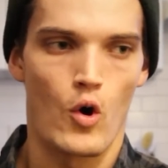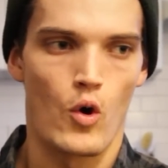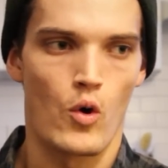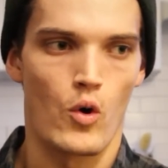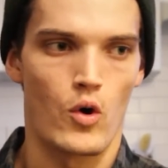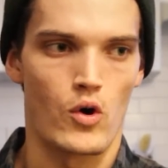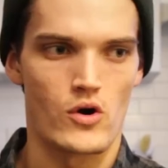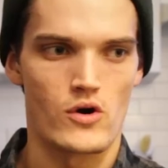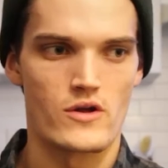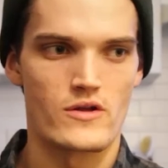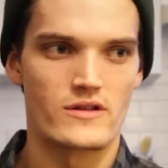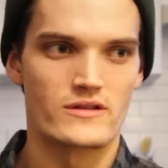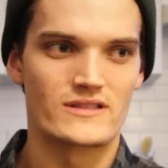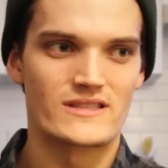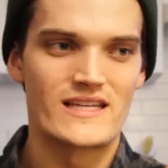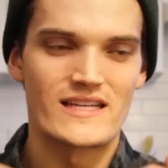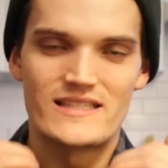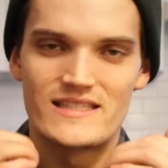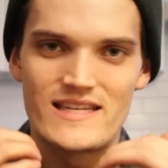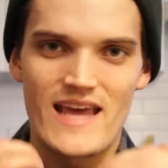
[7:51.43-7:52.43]
Or
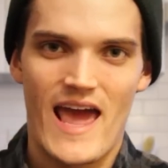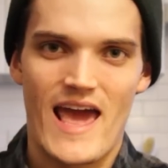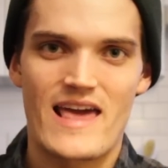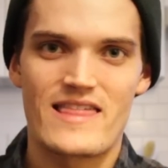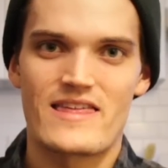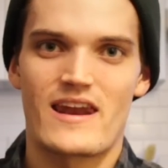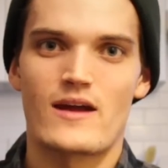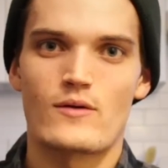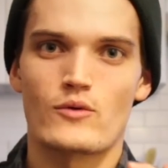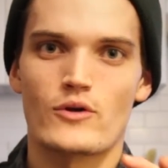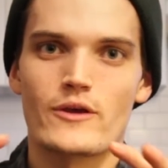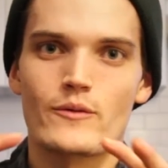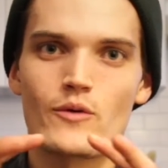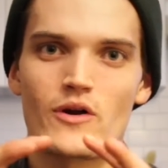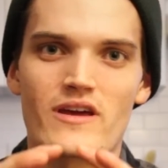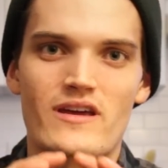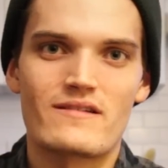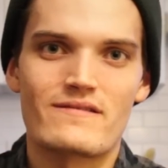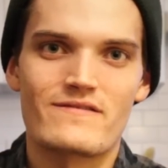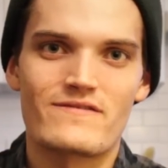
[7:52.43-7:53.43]
today that I really
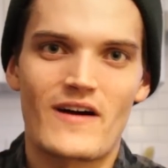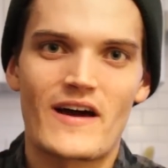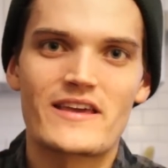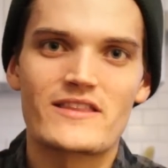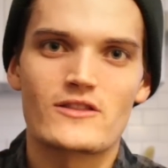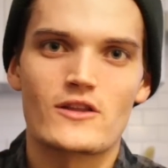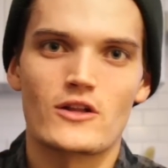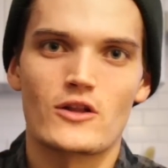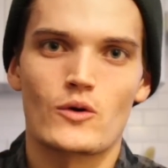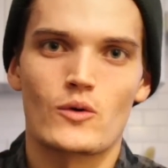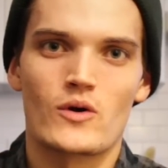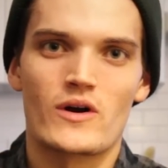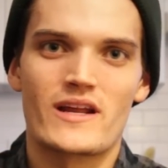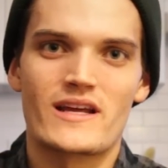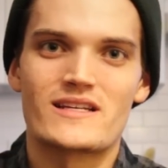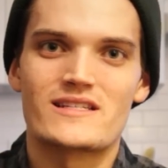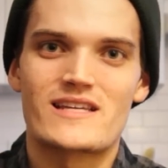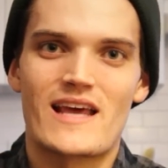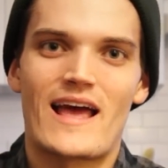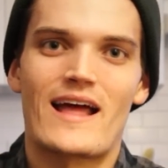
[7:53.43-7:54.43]
want to invite the Lord
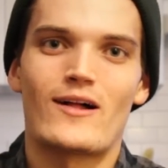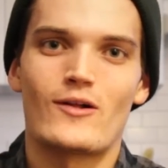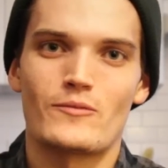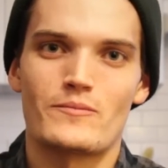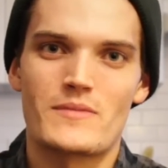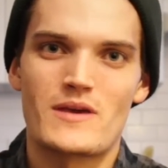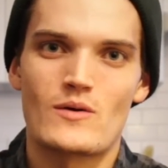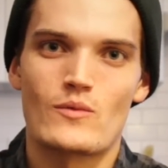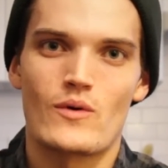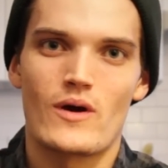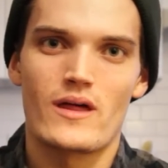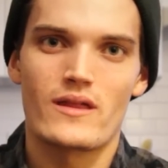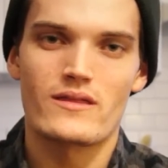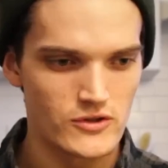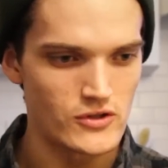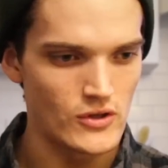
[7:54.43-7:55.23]
in to help me with.